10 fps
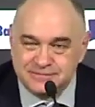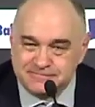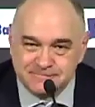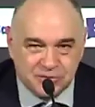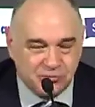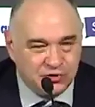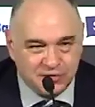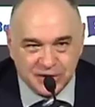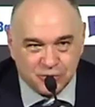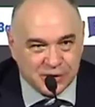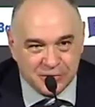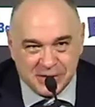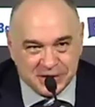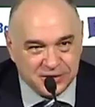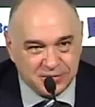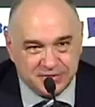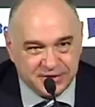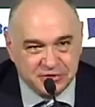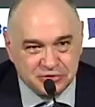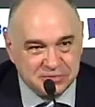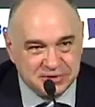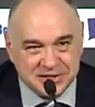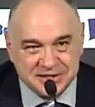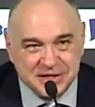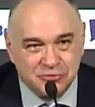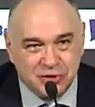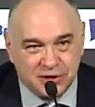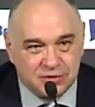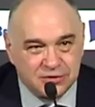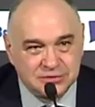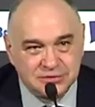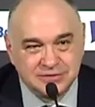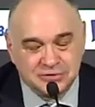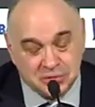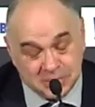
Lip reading: depend on that, depend on knowing what happens in a game.